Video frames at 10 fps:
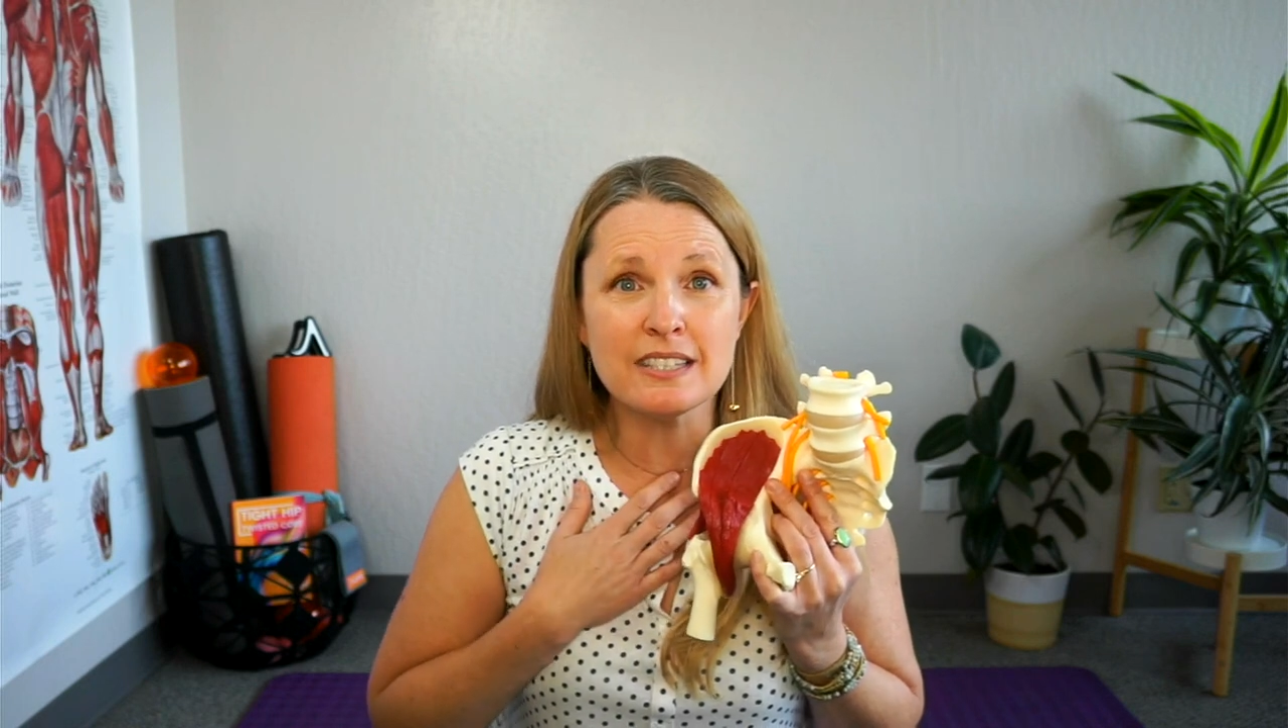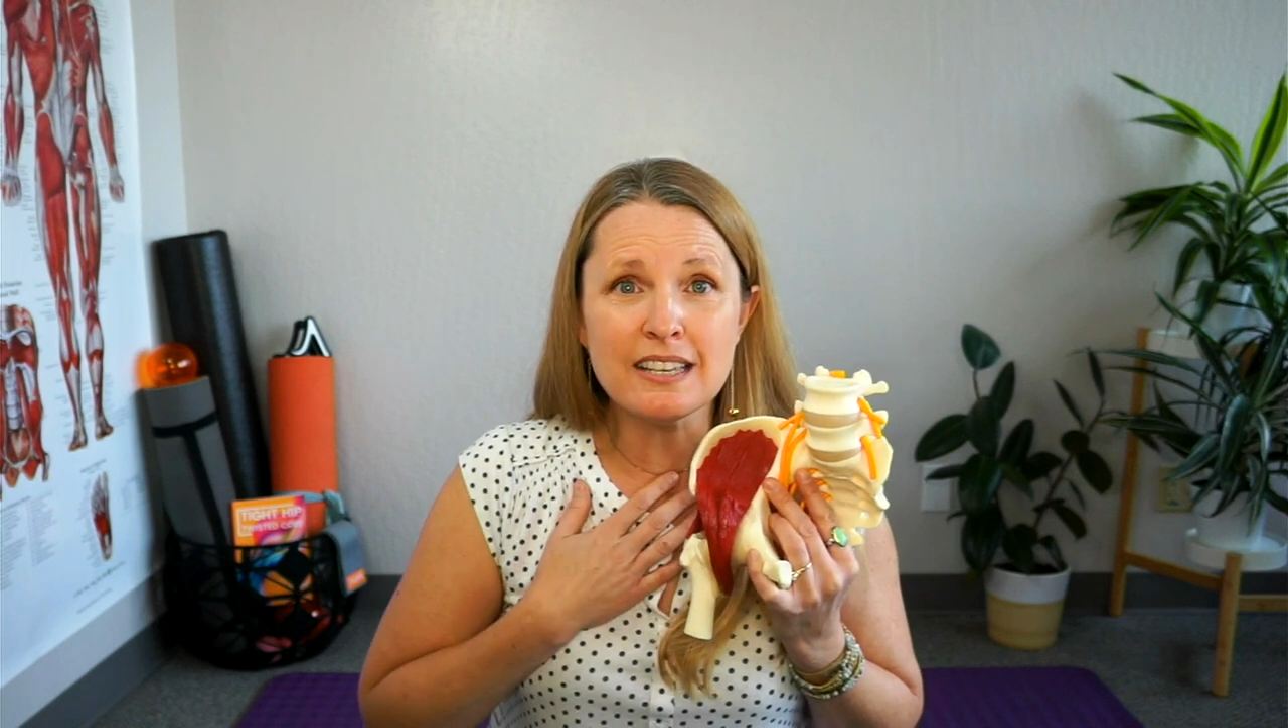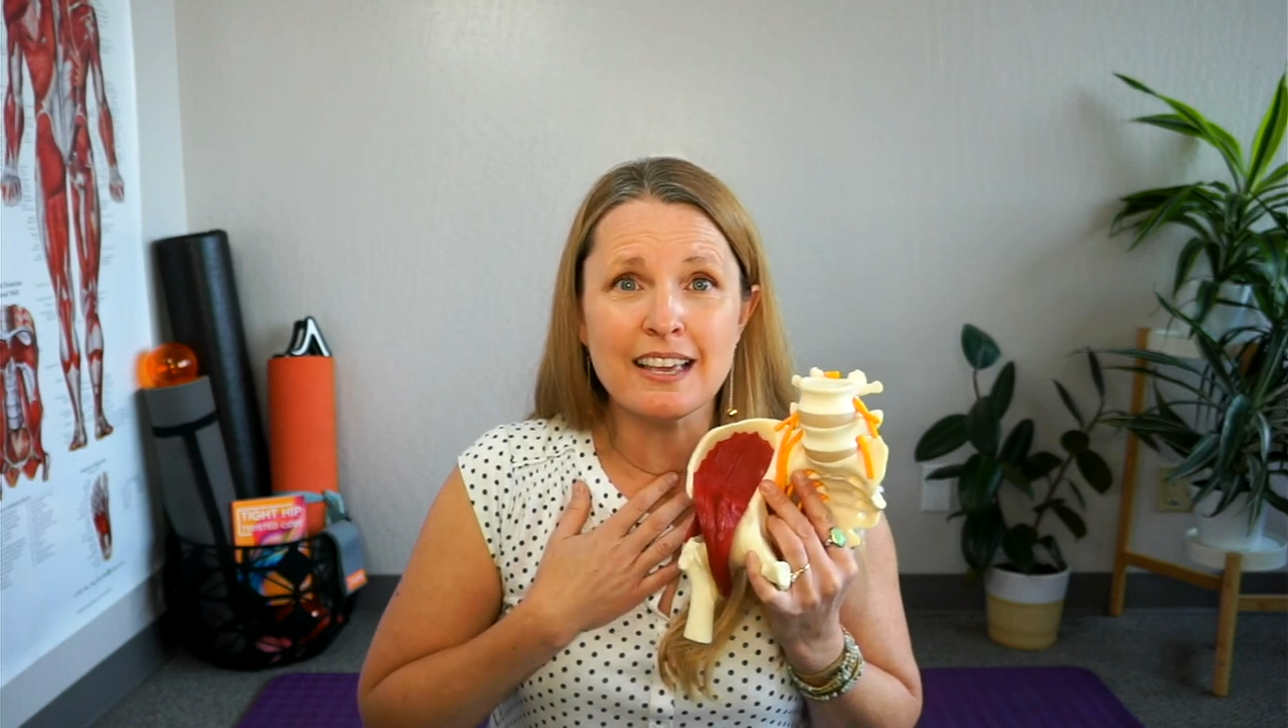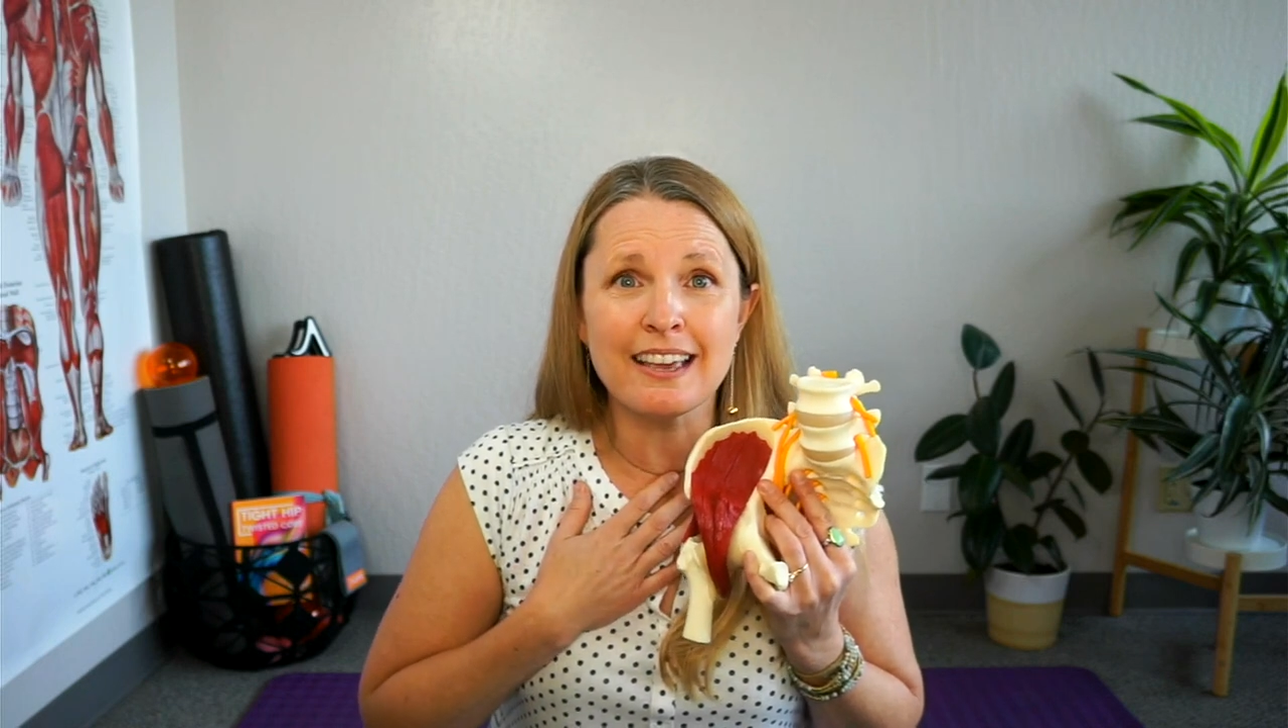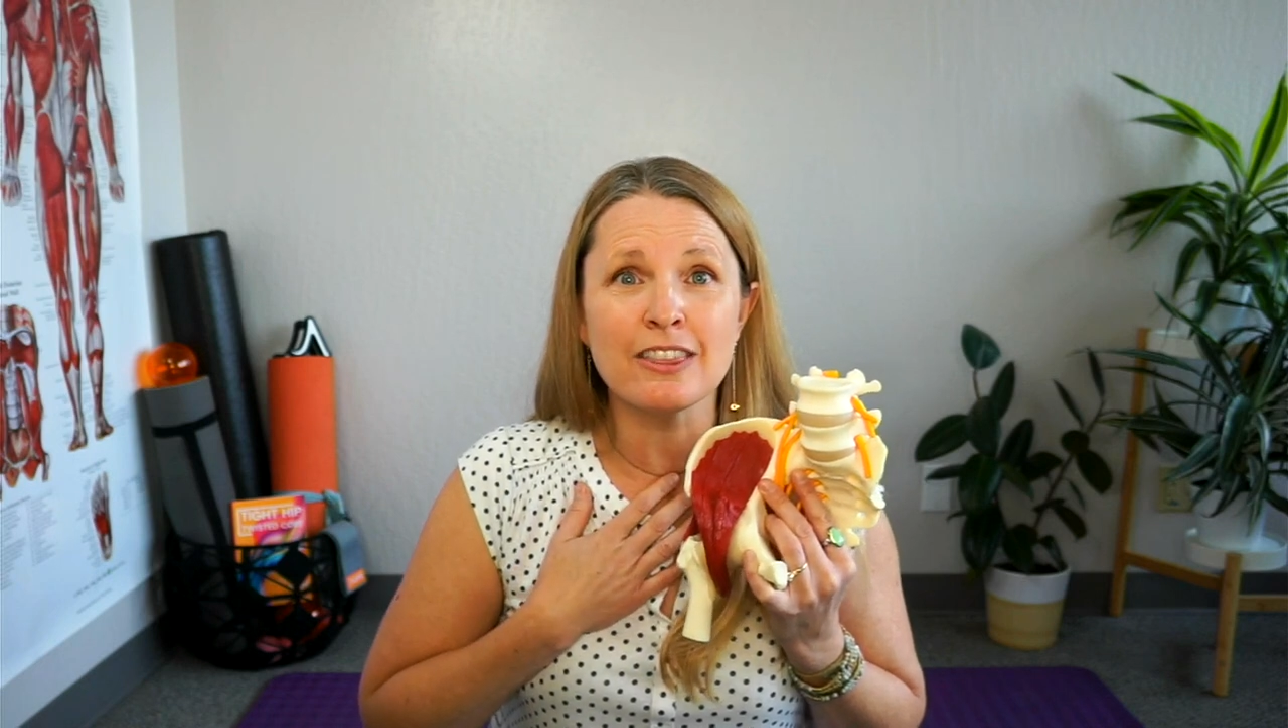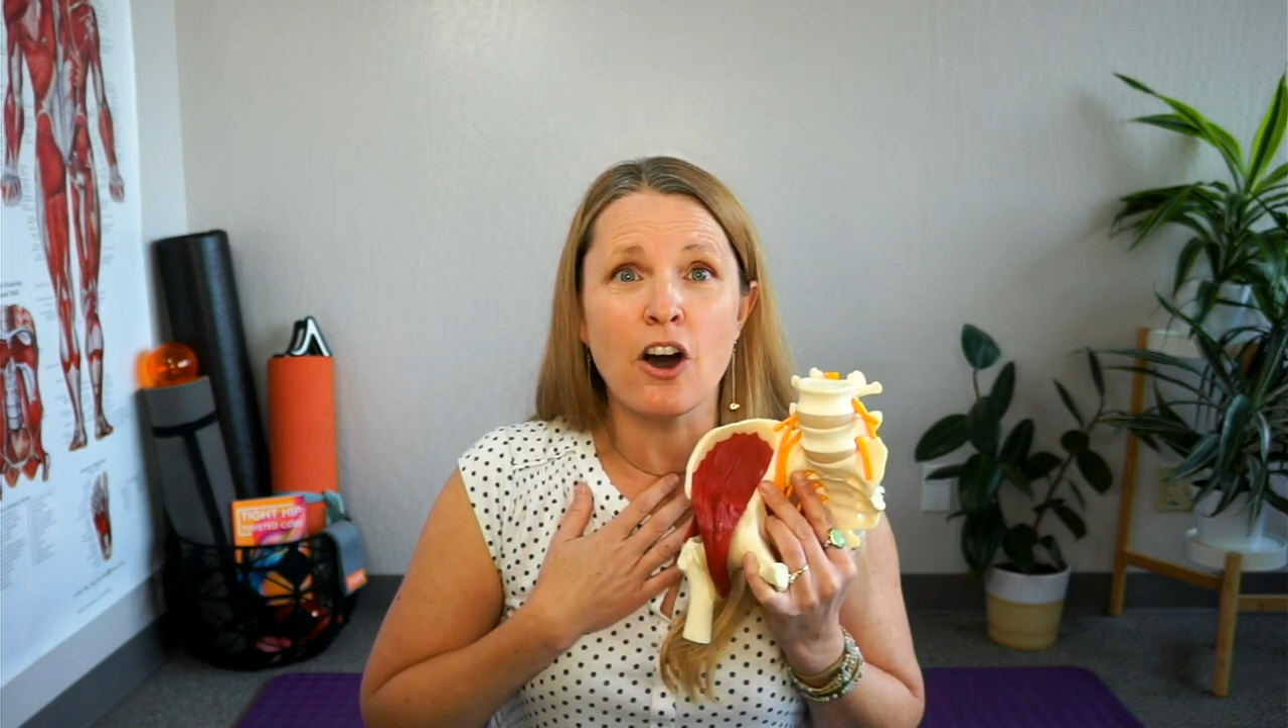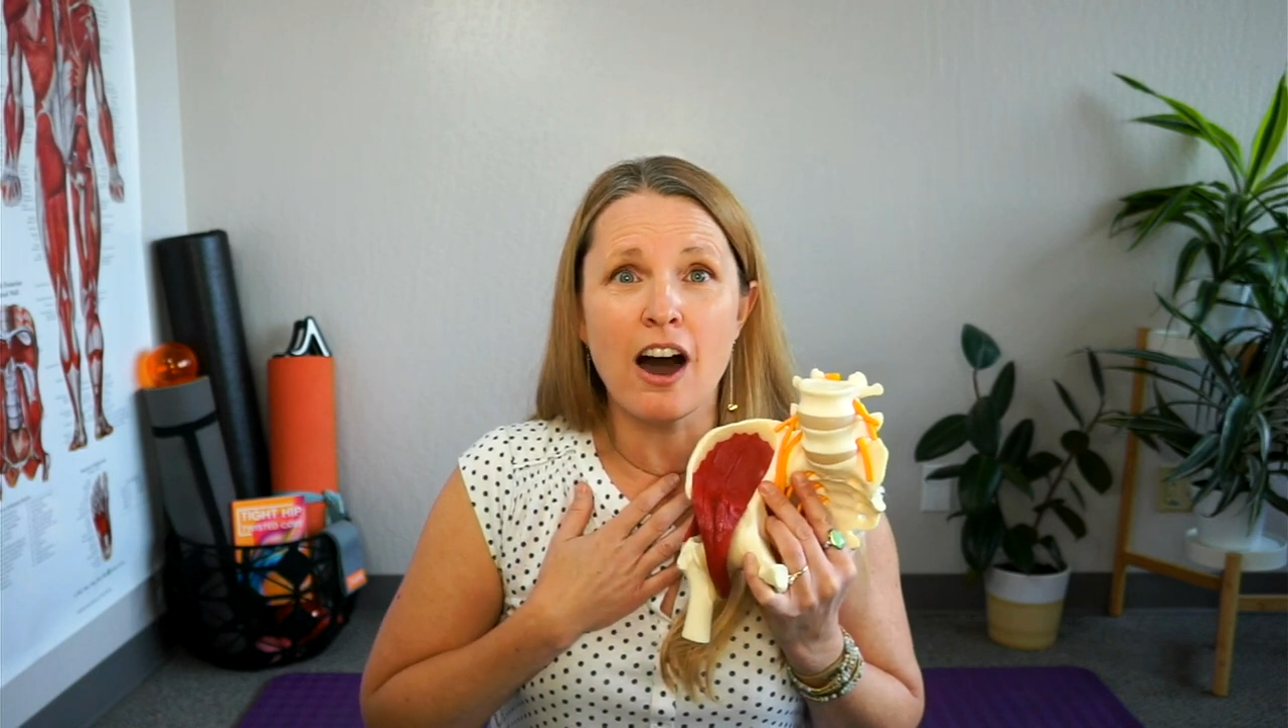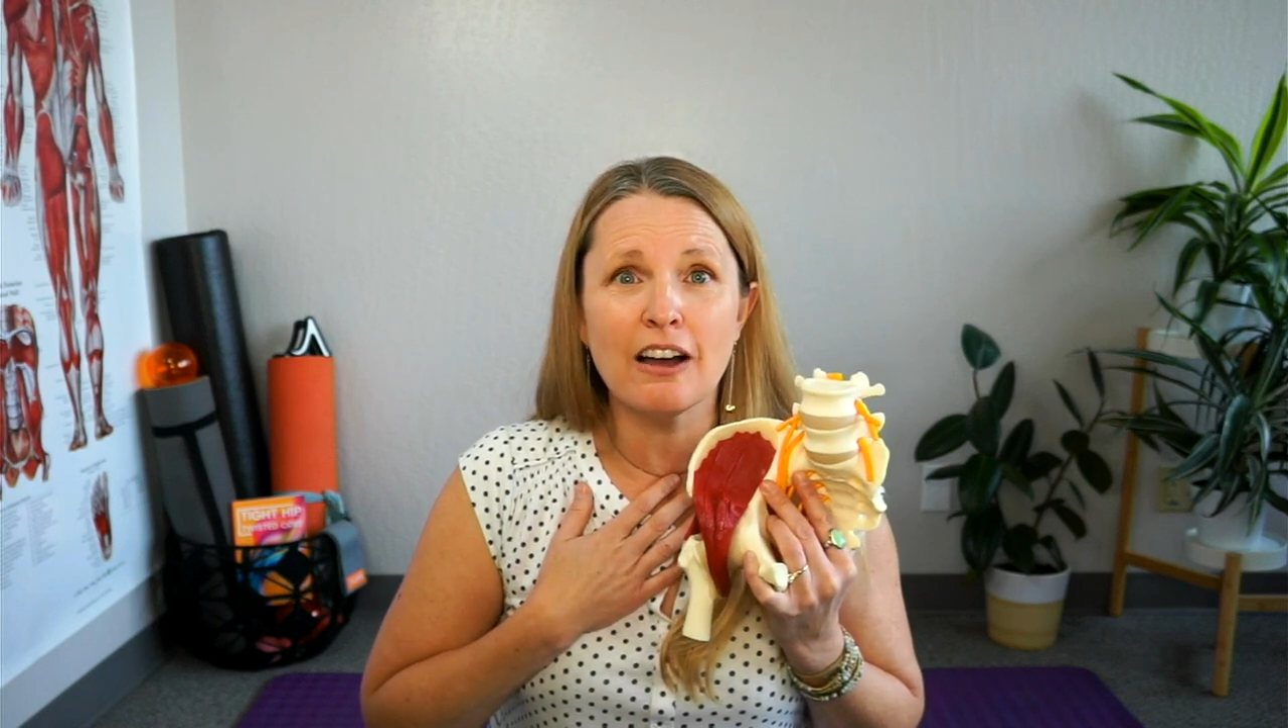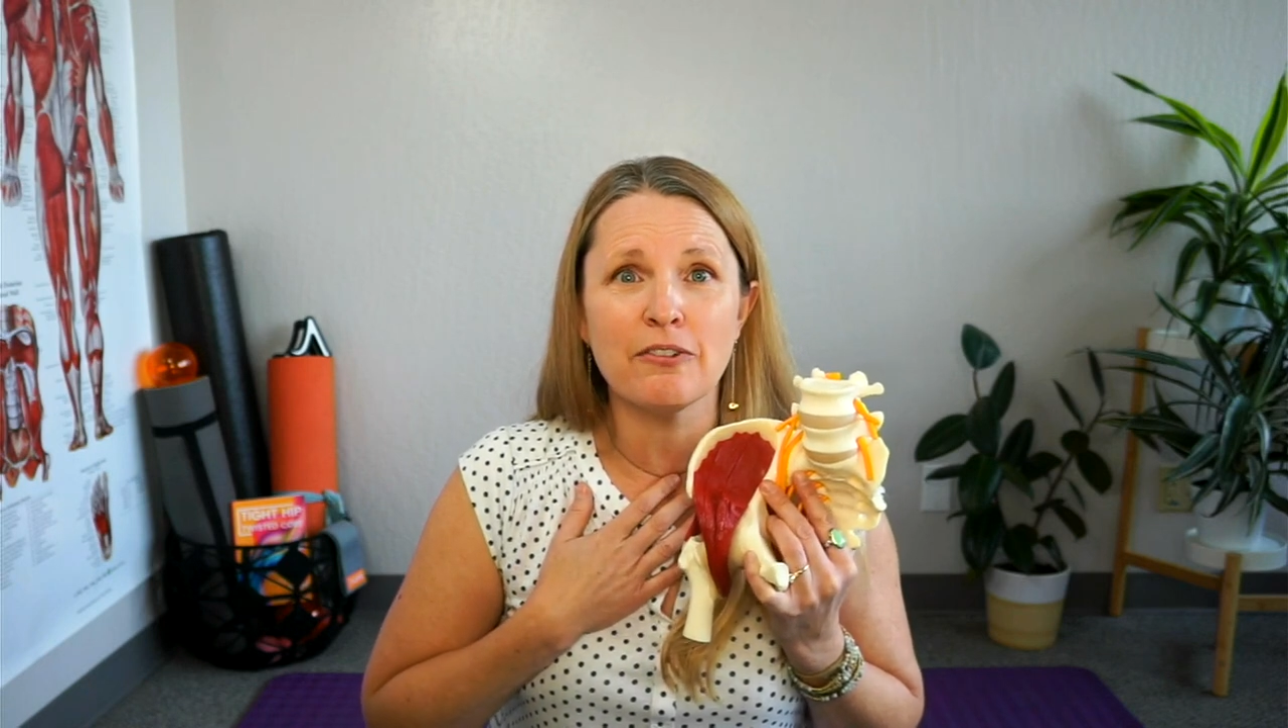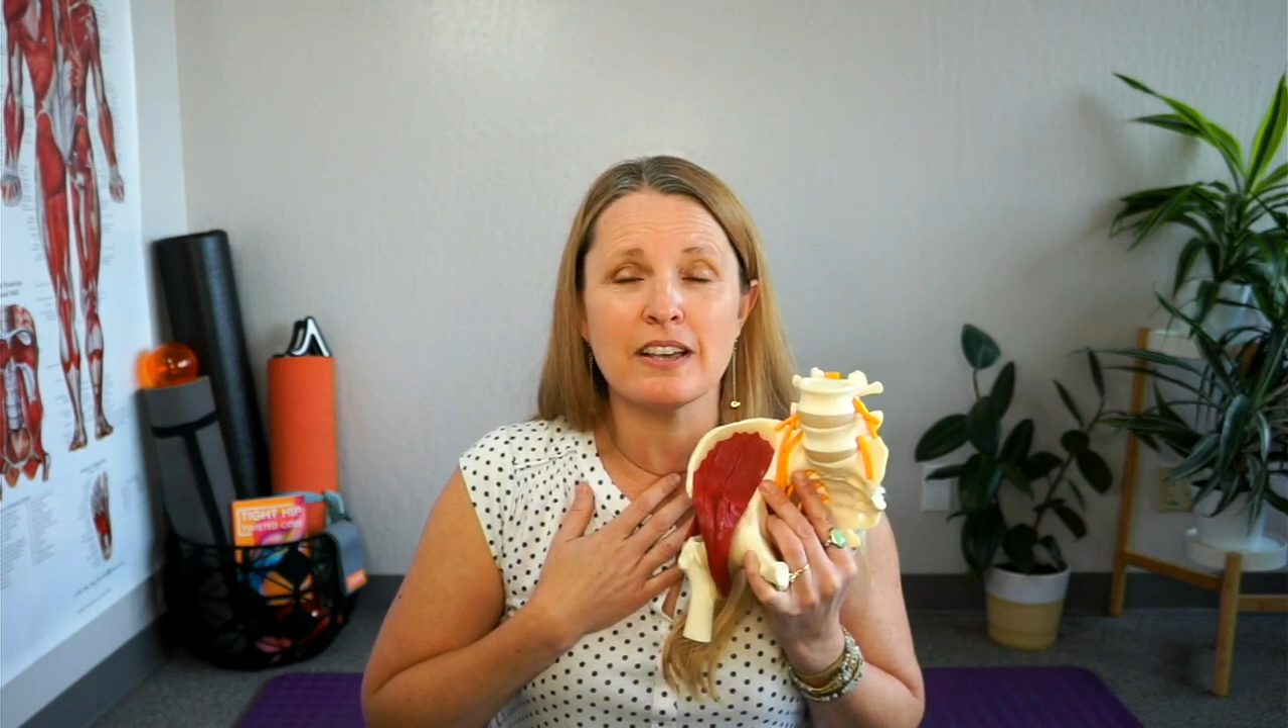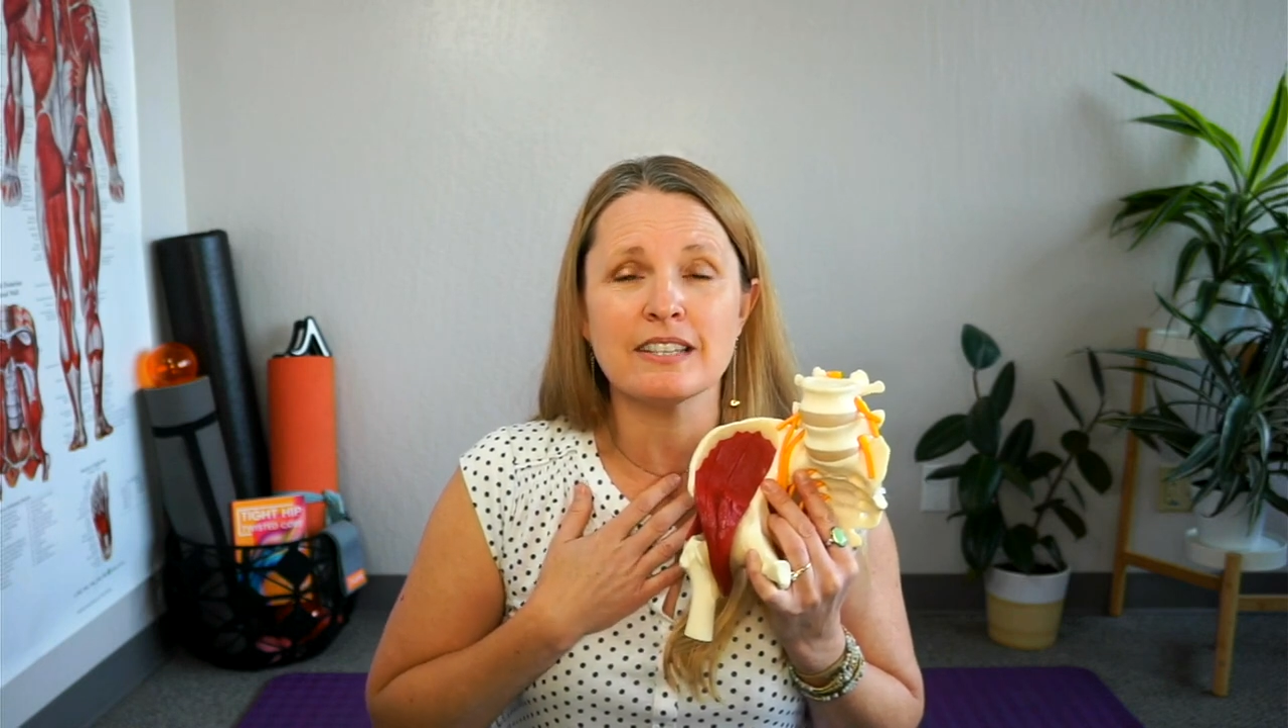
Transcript: seeing in the office